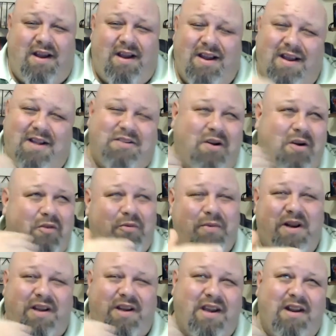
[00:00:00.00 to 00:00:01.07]
it's hard for
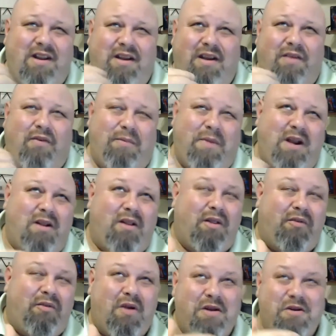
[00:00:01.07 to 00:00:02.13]
me to get it if I'm getting it on
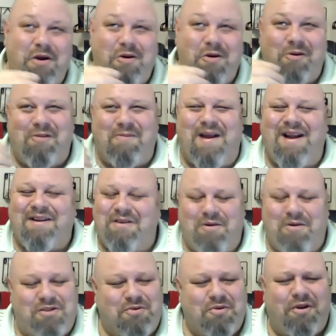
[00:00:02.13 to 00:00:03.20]
the front note or the back
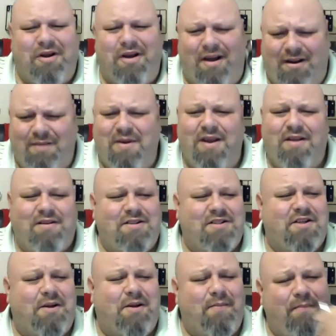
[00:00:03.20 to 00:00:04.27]
note. It's really odd. Let me hit this
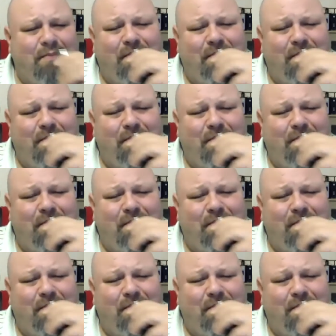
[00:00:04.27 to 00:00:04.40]
again.